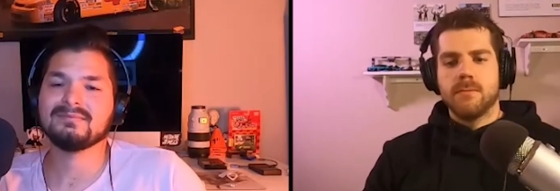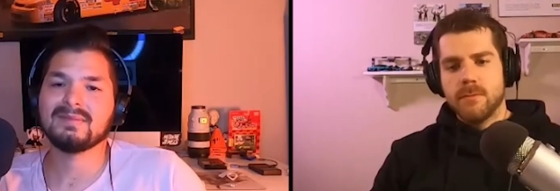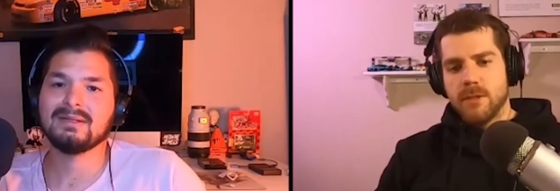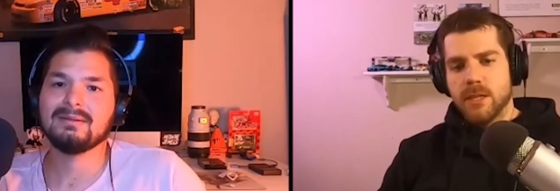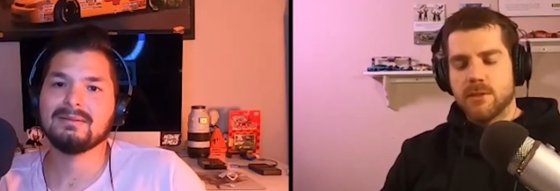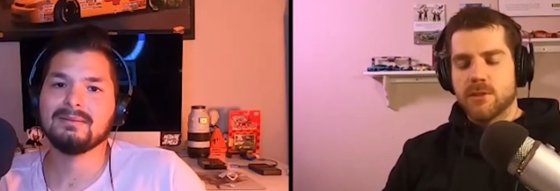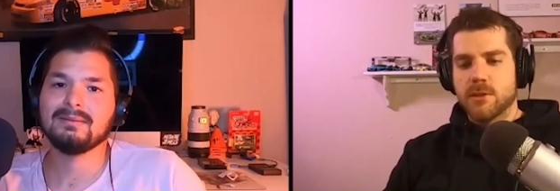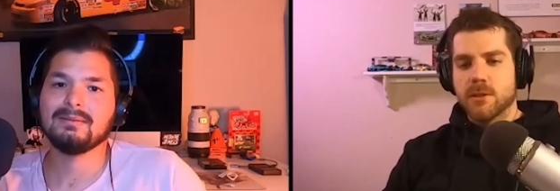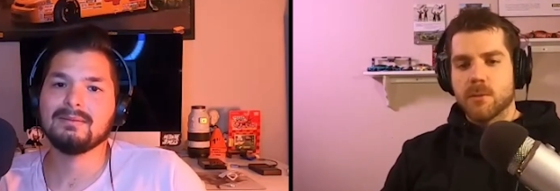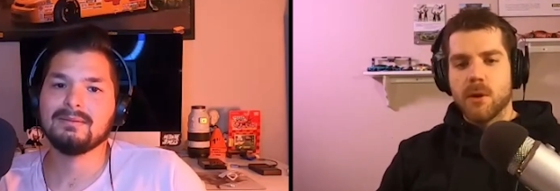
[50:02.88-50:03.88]
Speaker 1: Yes, sir.
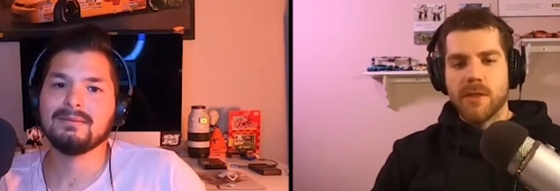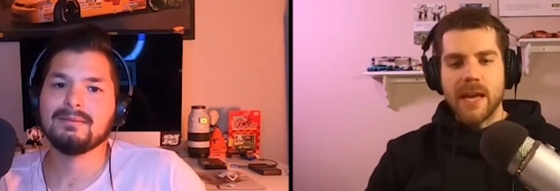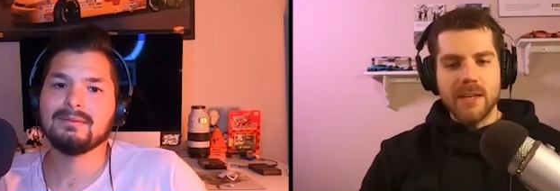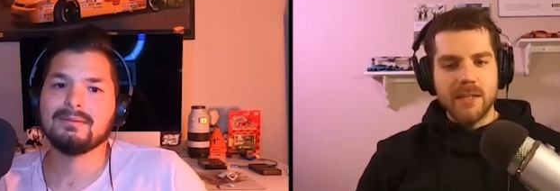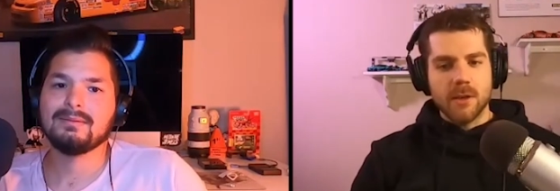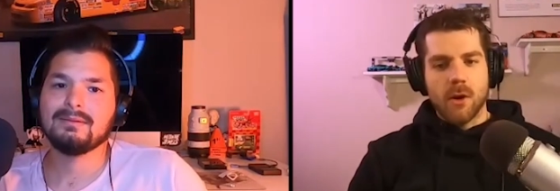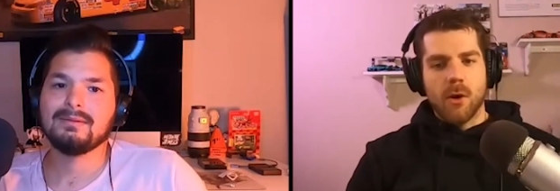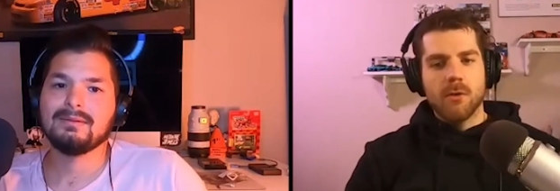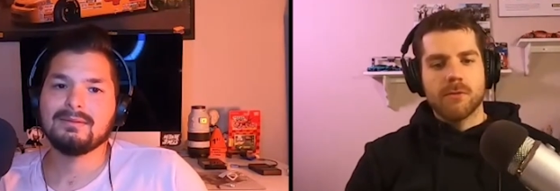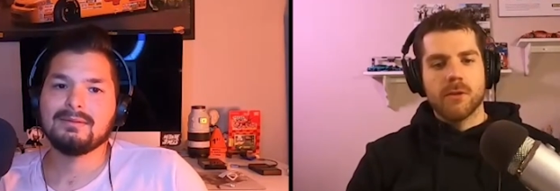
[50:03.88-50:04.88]
Well, that is all
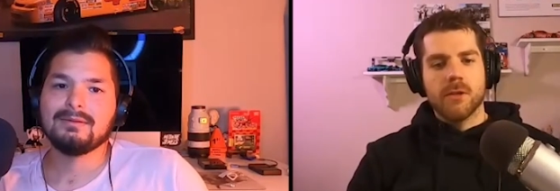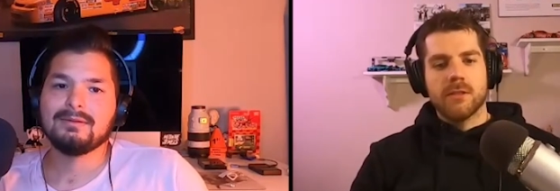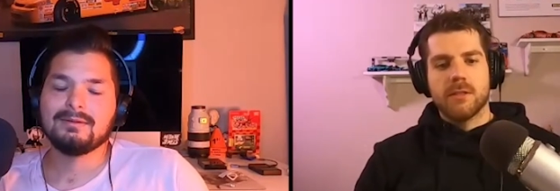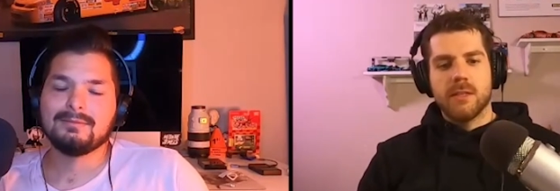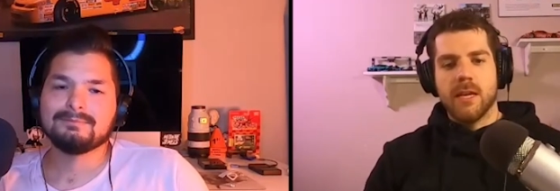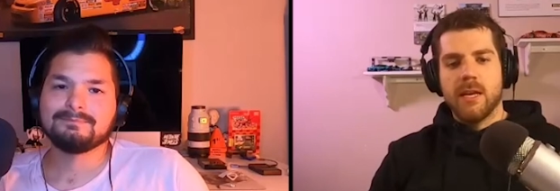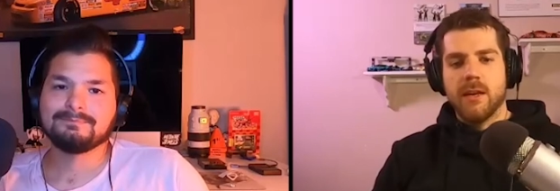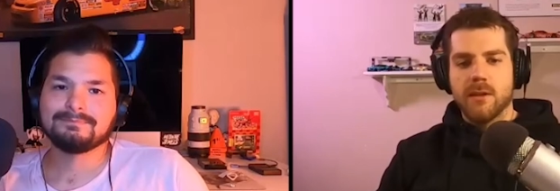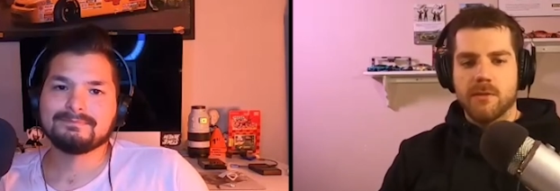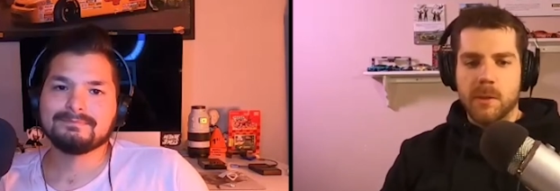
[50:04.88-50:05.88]
for us today on the
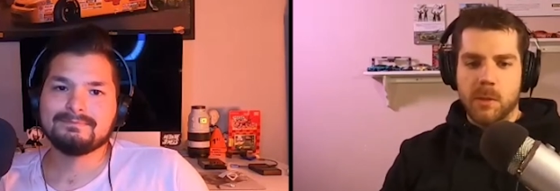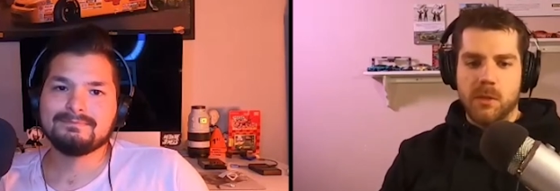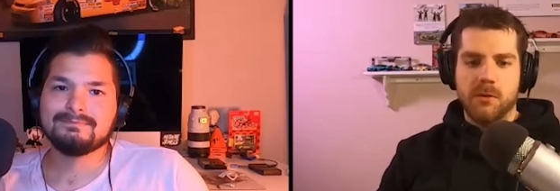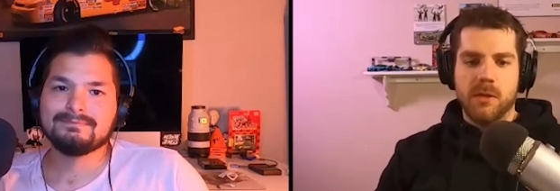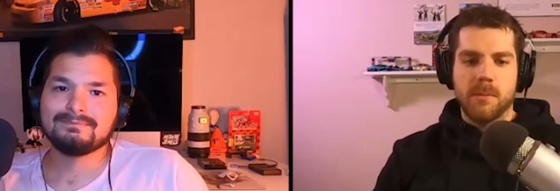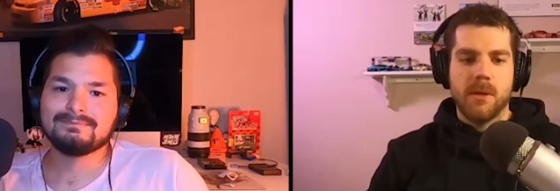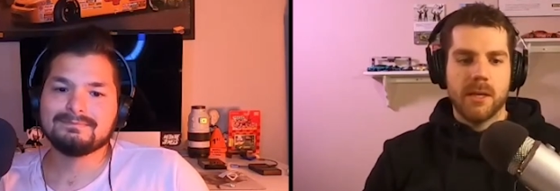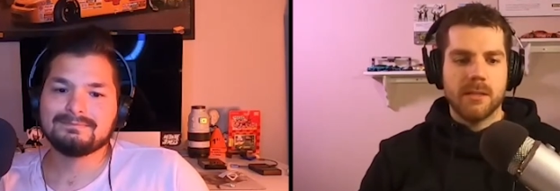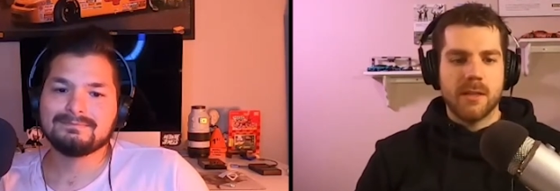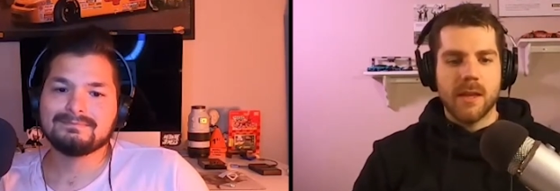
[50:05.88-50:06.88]
Flashback to the Track podcast.
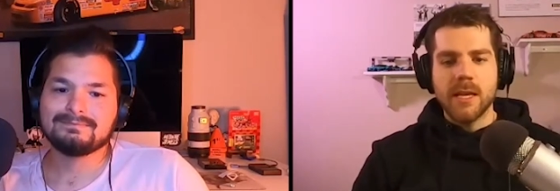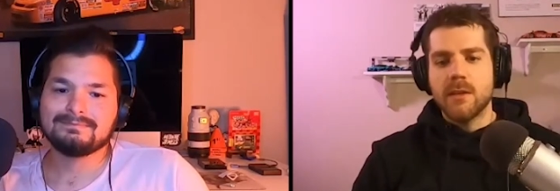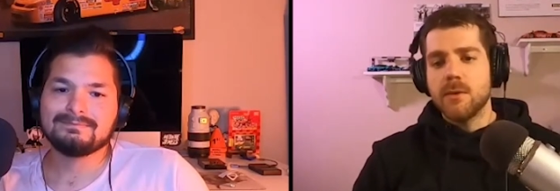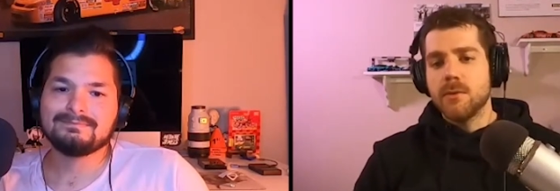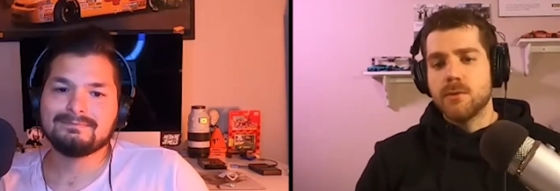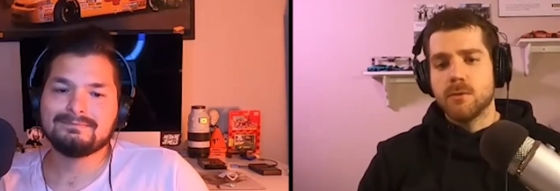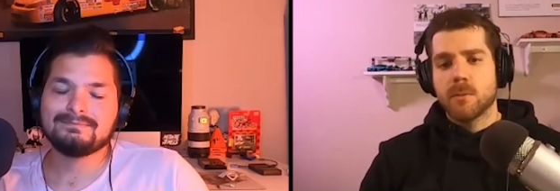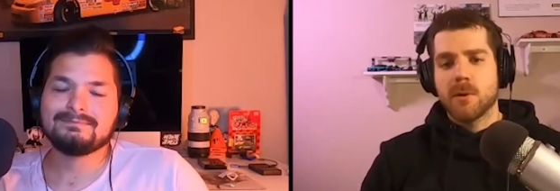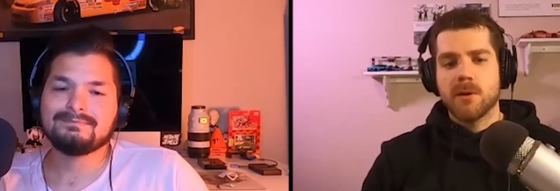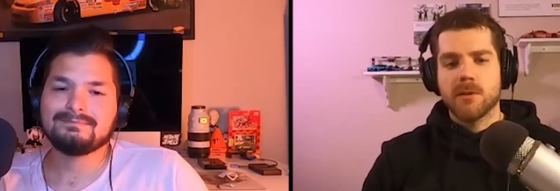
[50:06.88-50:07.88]
Thank you to our
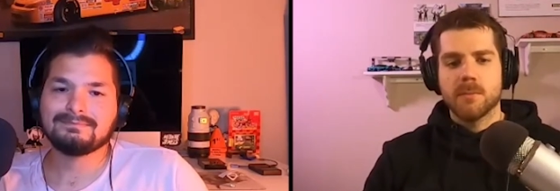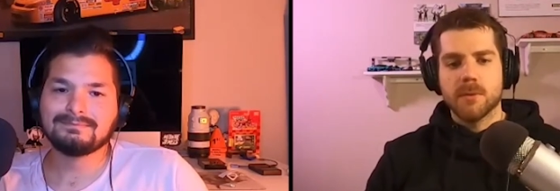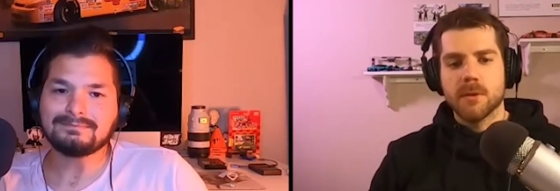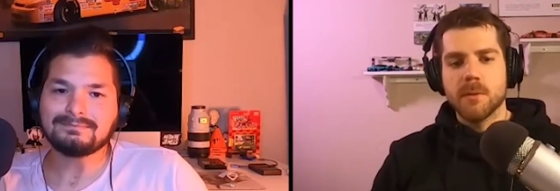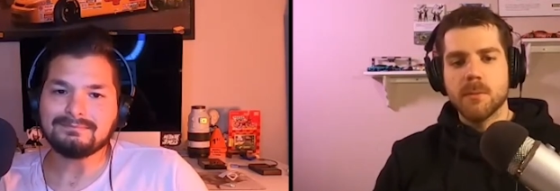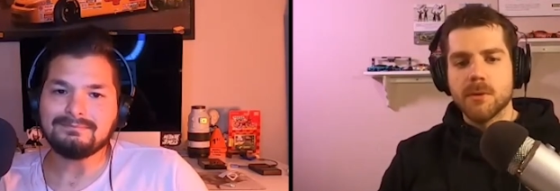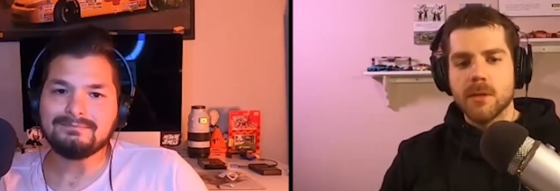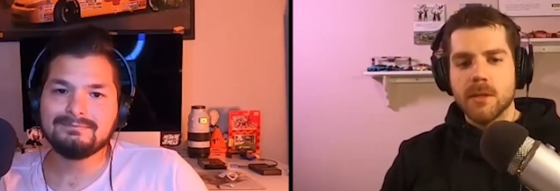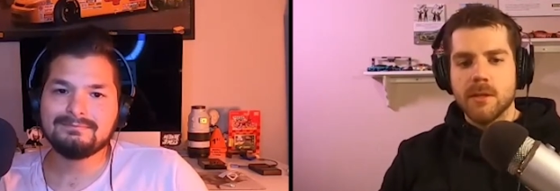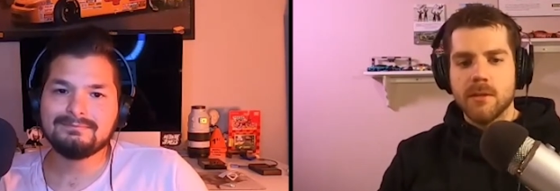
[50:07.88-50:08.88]
partners at Blue Emu
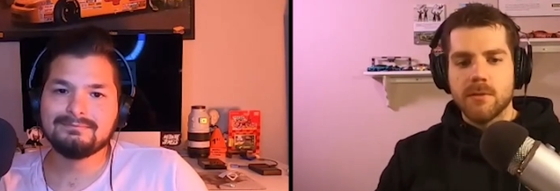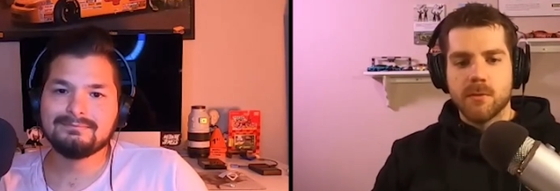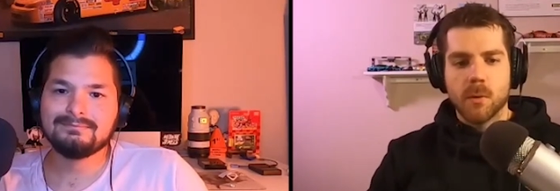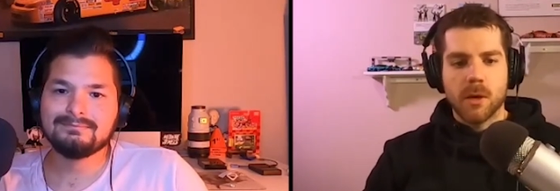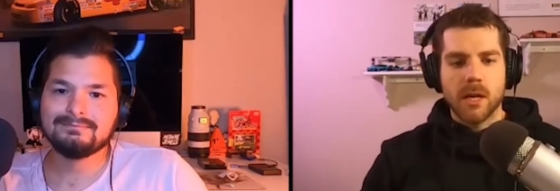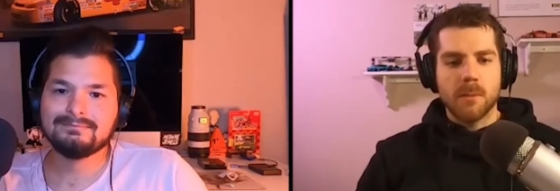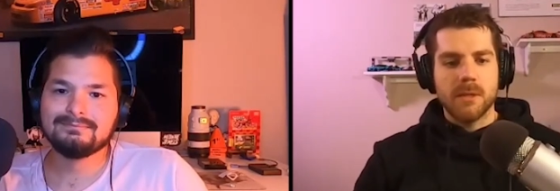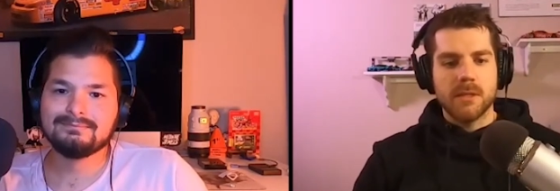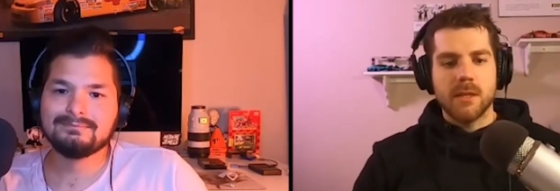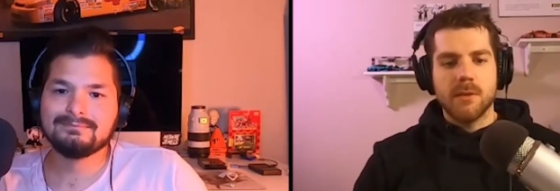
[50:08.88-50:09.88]
for helping us
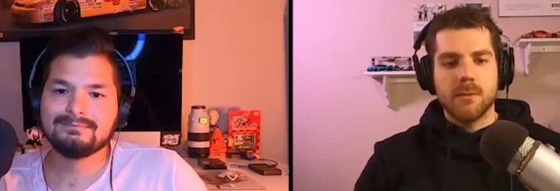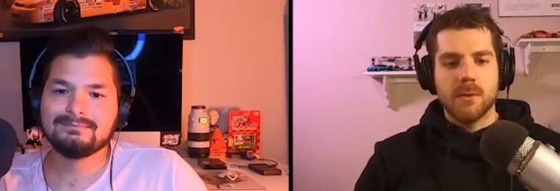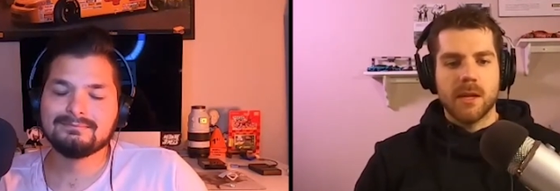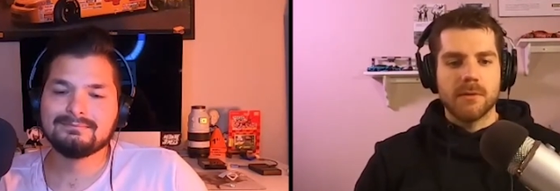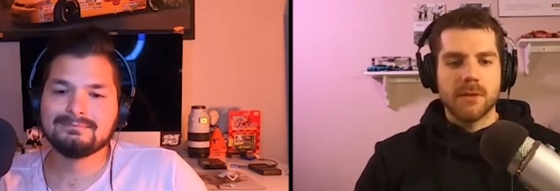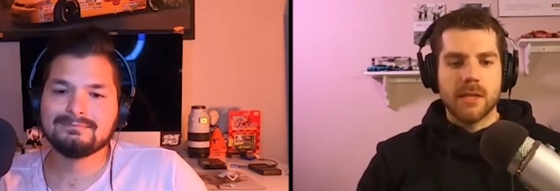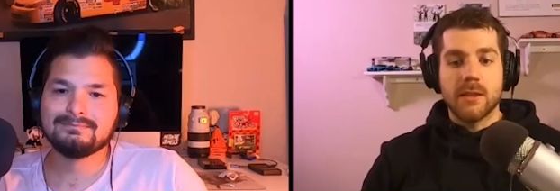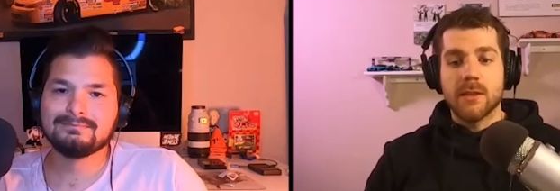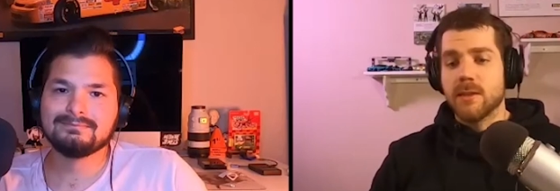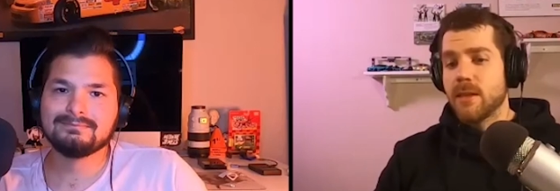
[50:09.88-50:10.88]
out with everything
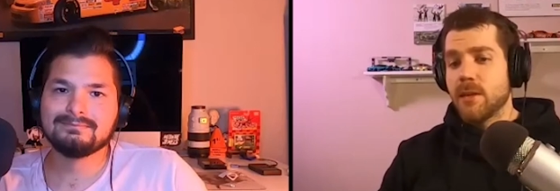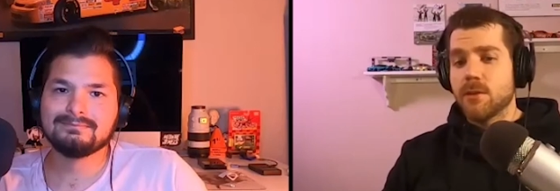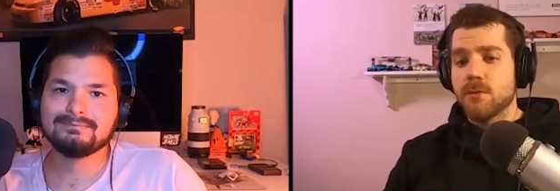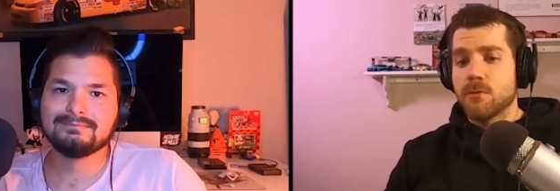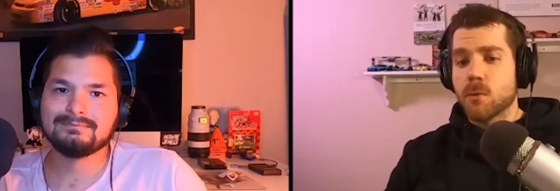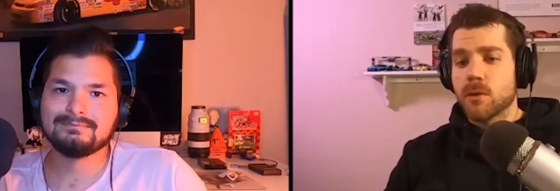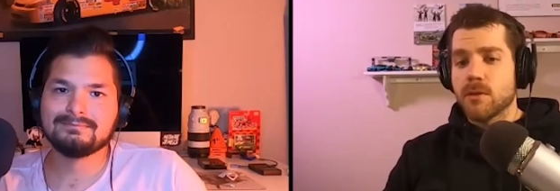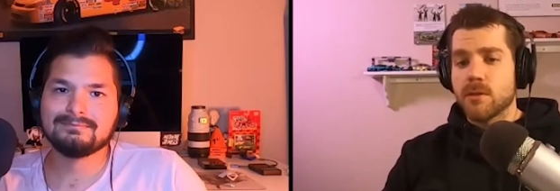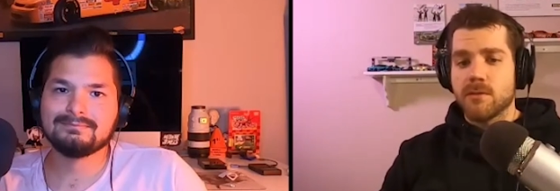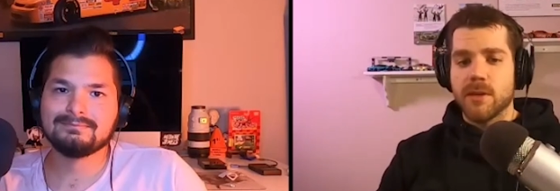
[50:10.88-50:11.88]
that they do for us. It's
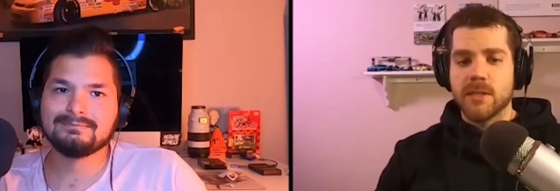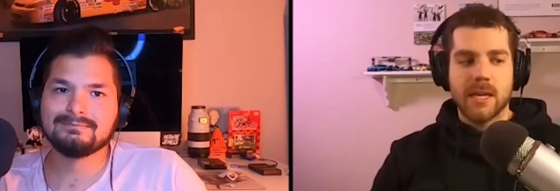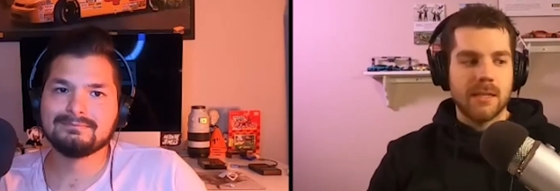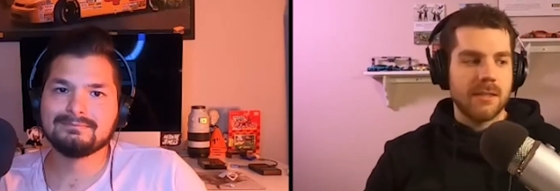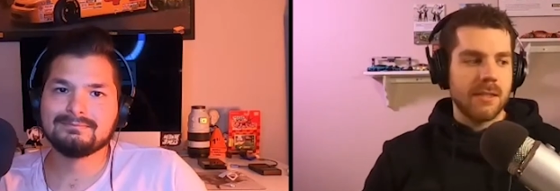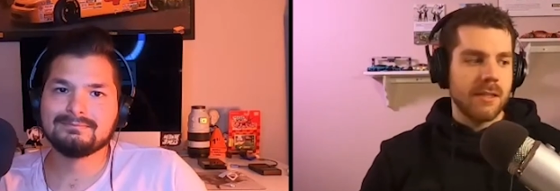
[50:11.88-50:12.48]
fantastic.